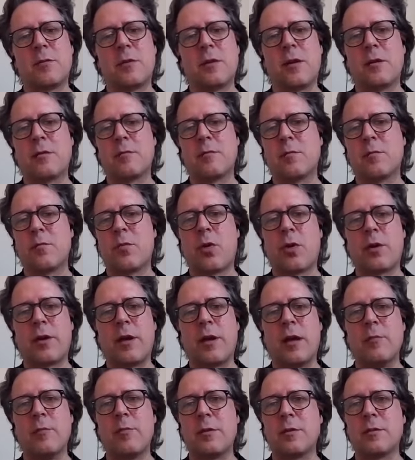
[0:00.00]
We get more
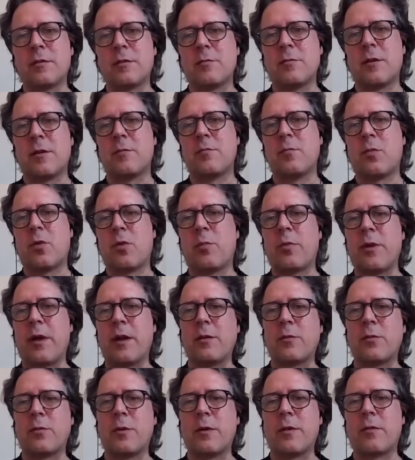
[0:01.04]
cables, we get more
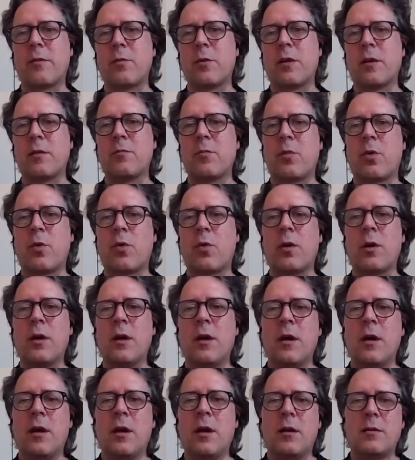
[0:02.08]
bandwidth, we get more
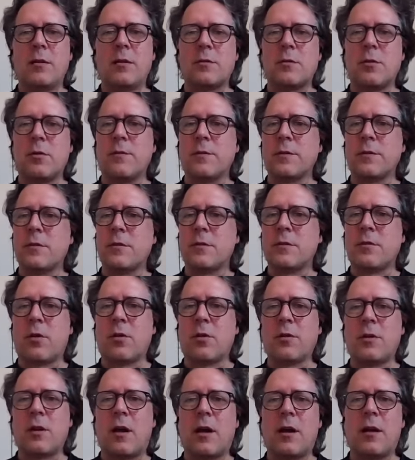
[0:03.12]
services
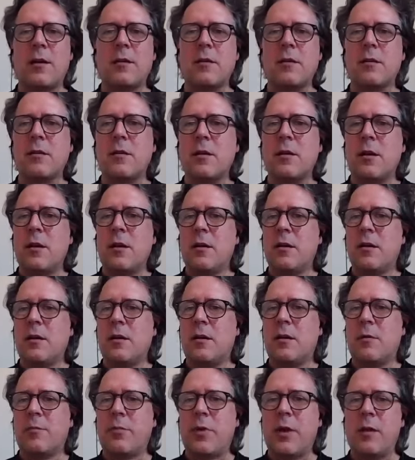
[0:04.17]
online,
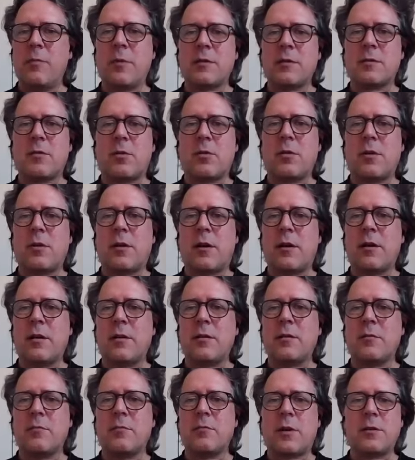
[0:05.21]
payments
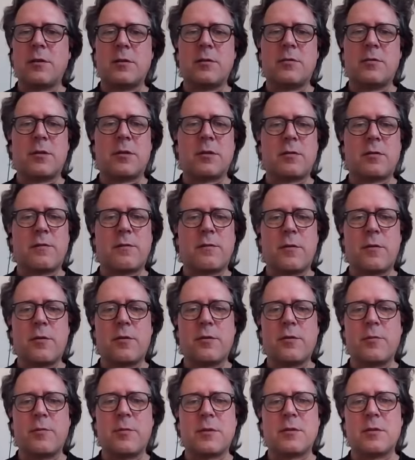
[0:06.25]
online, money
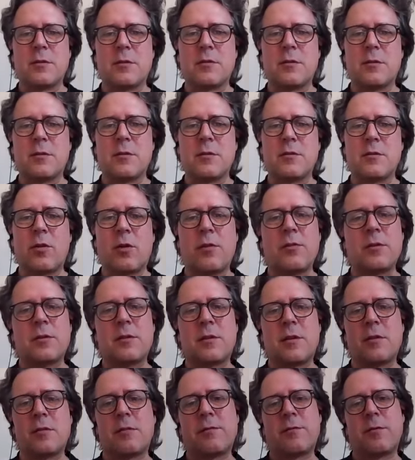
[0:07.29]
transfer, remittances, all these
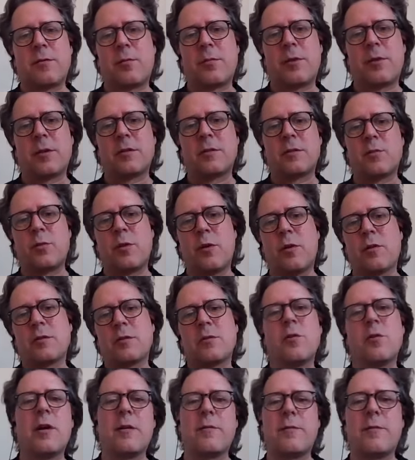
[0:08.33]
kind of topics we
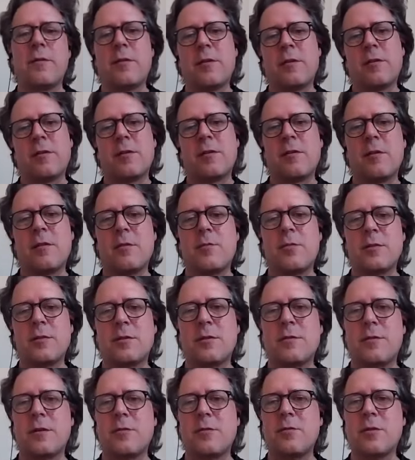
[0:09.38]
also have in the, in the
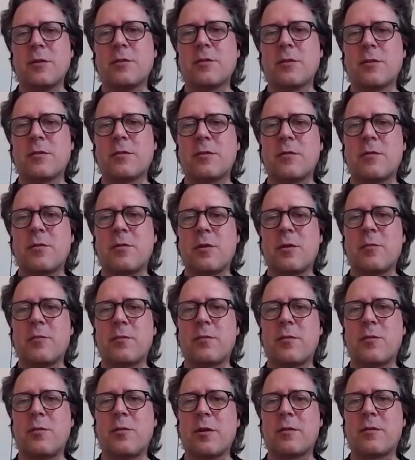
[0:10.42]
Pacific region. So I'm
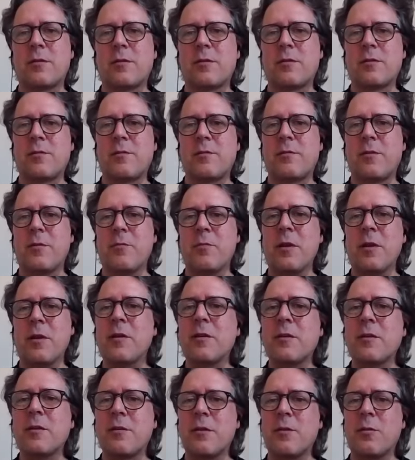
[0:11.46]
quite
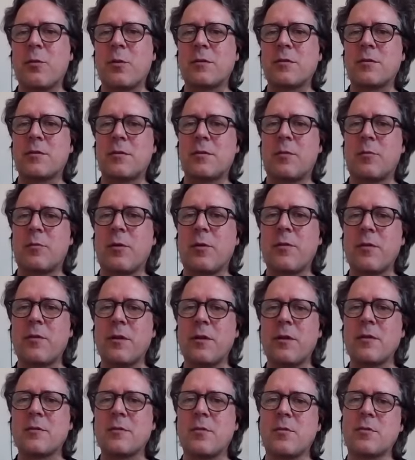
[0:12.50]
familiar, I think, with some of the
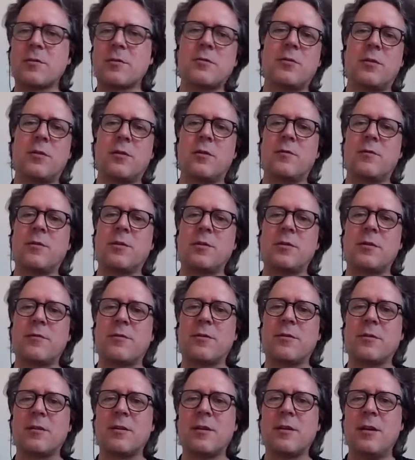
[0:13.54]
things, also in a very
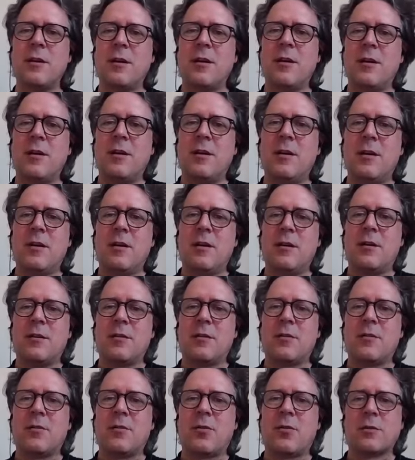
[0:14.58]
different
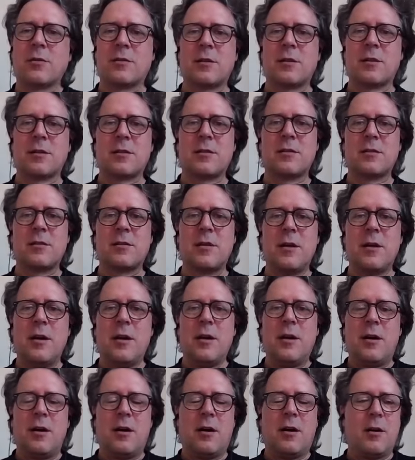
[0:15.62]
context.
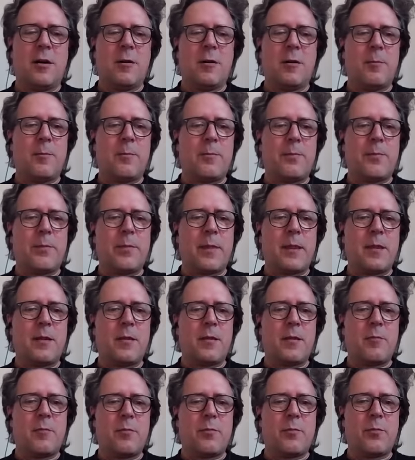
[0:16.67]
Um,
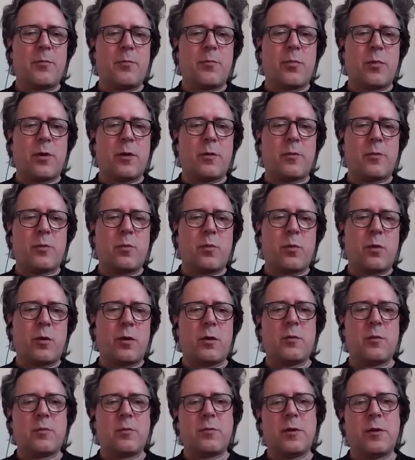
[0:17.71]
but what
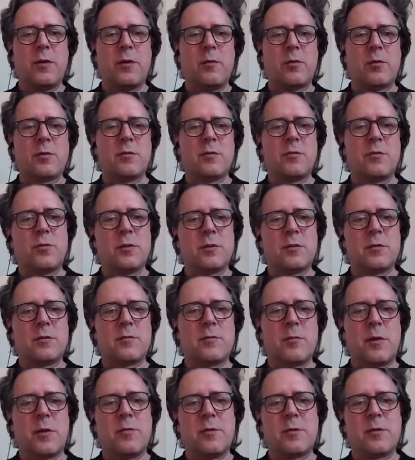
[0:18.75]
I really want to do is
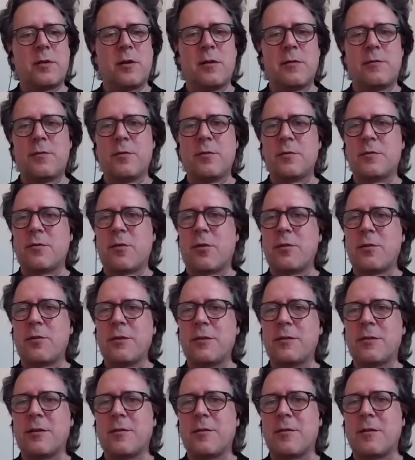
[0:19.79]
maybe tell a few
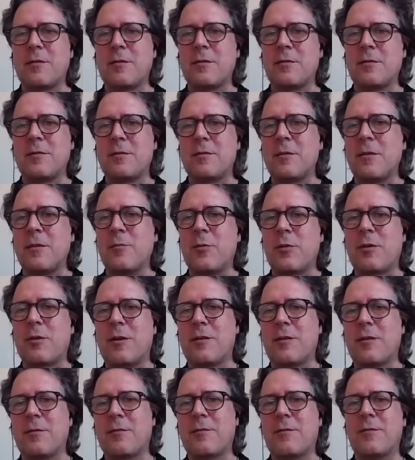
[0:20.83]
stories and then see what
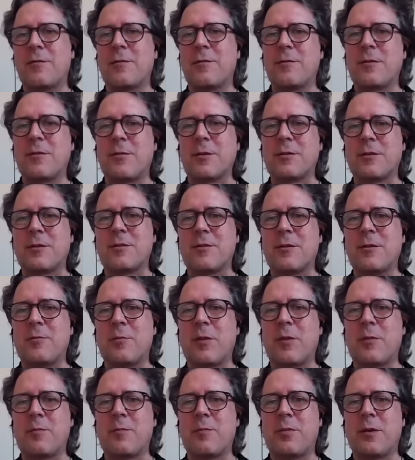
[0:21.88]
kind of questions
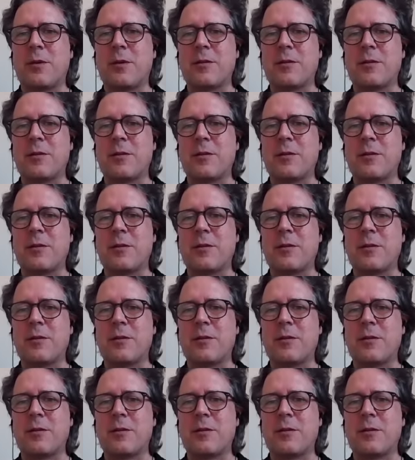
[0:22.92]
come up.